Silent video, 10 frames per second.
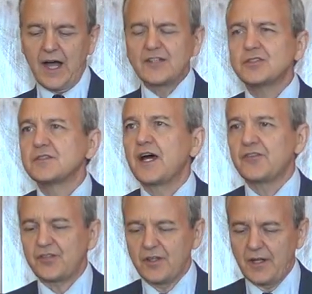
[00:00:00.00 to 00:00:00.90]
I shall not
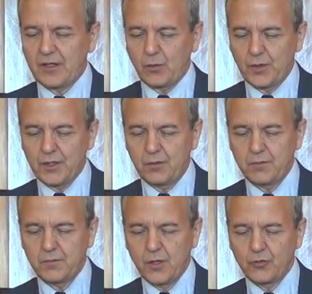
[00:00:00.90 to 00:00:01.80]
sit like a
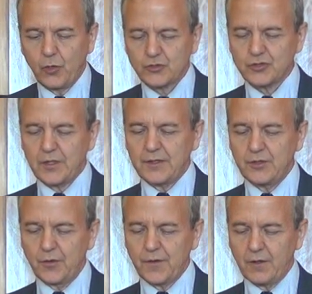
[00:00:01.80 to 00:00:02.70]
widow, nor shall I
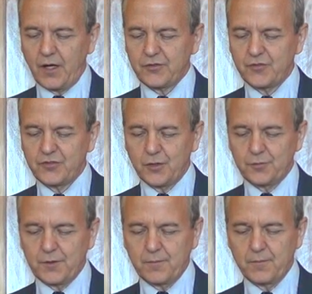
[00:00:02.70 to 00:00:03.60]
know the loss of
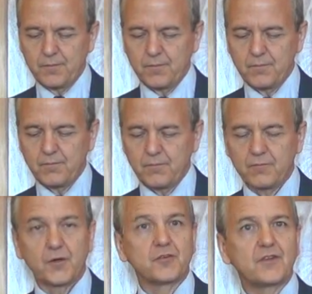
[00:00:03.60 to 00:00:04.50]
children.
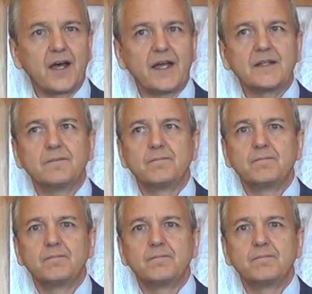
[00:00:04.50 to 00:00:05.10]
Verse 9.